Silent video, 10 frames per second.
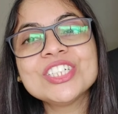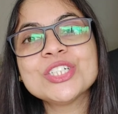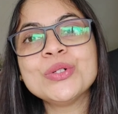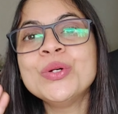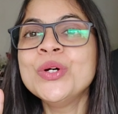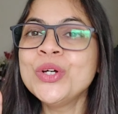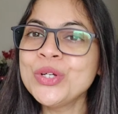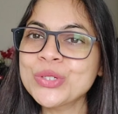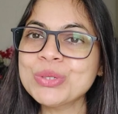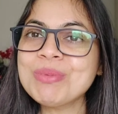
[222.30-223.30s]
video
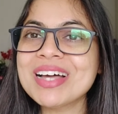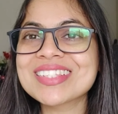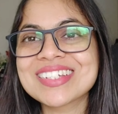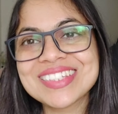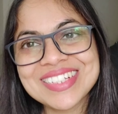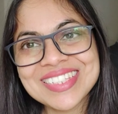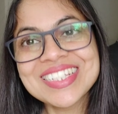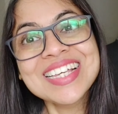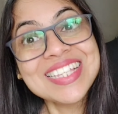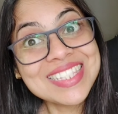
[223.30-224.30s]
to master
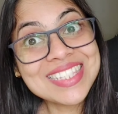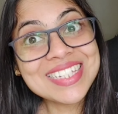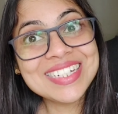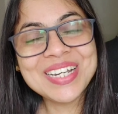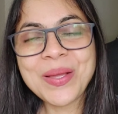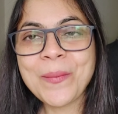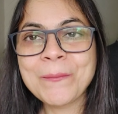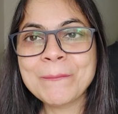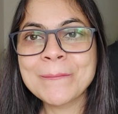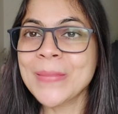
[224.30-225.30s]
this skill.
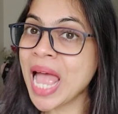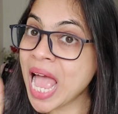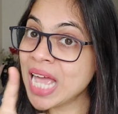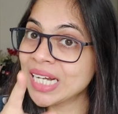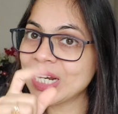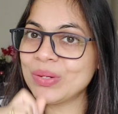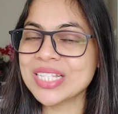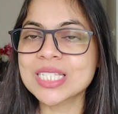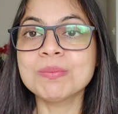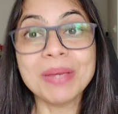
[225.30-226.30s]
Now
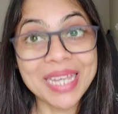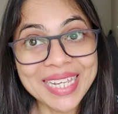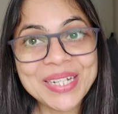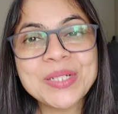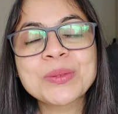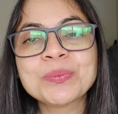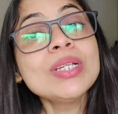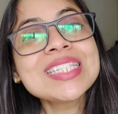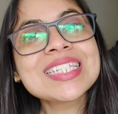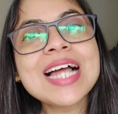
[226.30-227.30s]
let's begin. Now
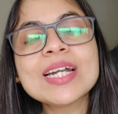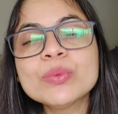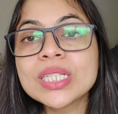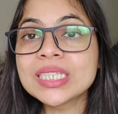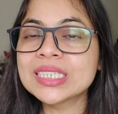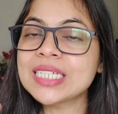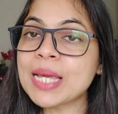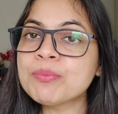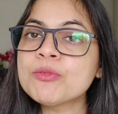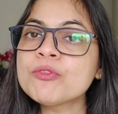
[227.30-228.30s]
let's start with the
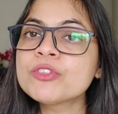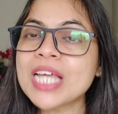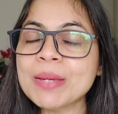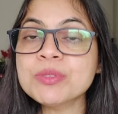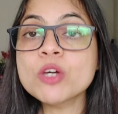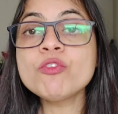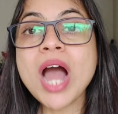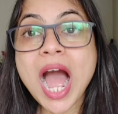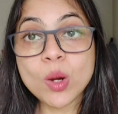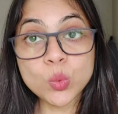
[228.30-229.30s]
types
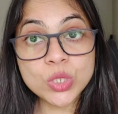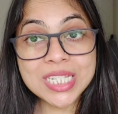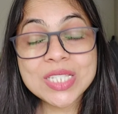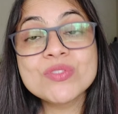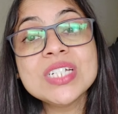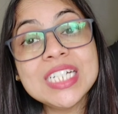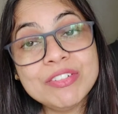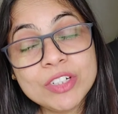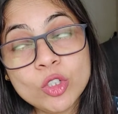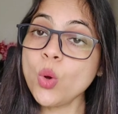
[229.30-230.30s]
of houses we
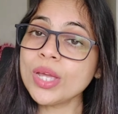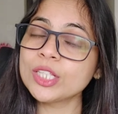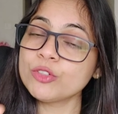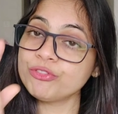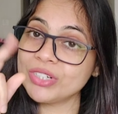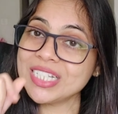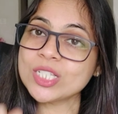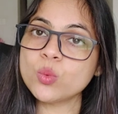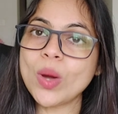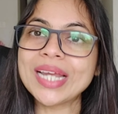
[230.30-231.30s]
live in. Okay, the
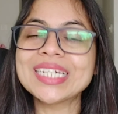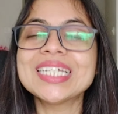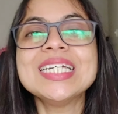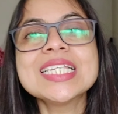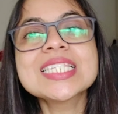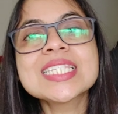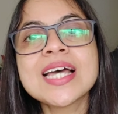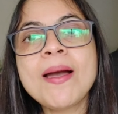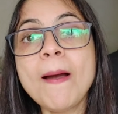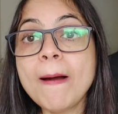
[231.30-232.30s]
first one
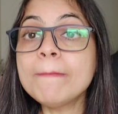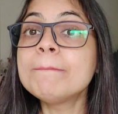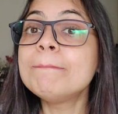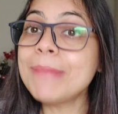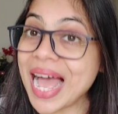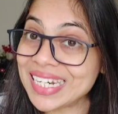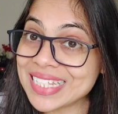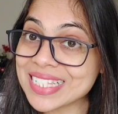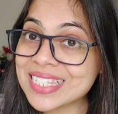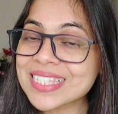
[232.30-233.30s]
is a
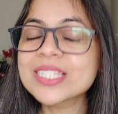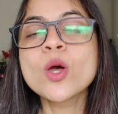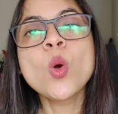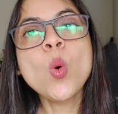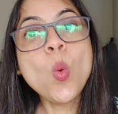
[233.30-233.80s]
palace.